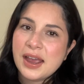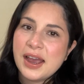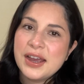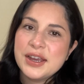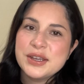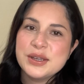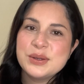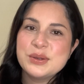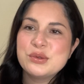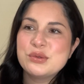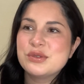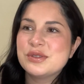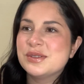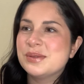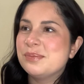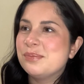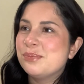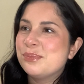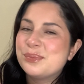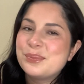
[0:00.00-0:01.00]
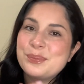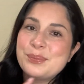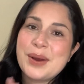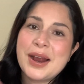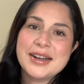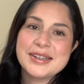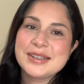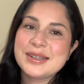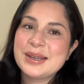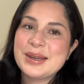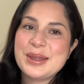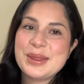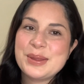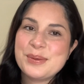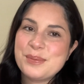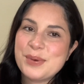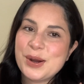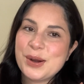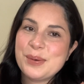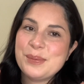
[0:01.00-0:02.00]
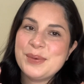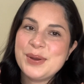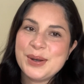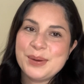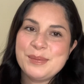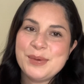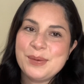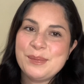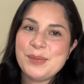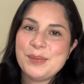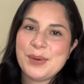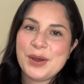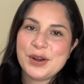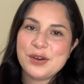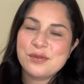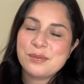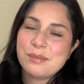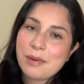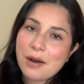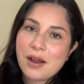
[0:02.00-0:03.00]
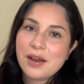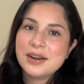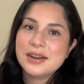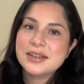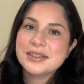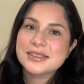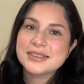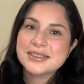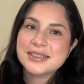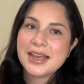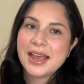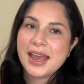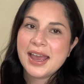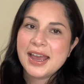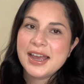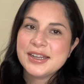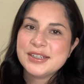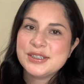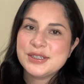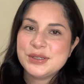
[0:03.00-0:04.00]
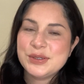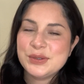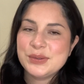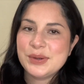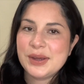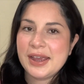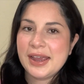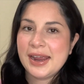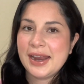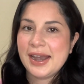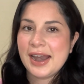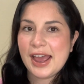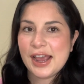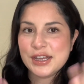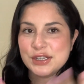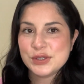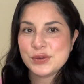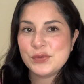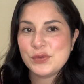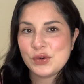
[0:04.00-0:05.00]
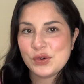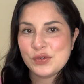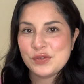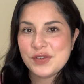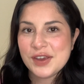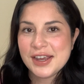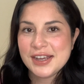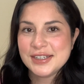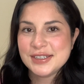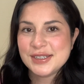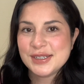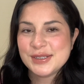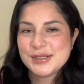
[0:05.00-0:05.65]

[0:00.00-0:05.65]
I use practically the bare minimum amount of products to do a nice full face.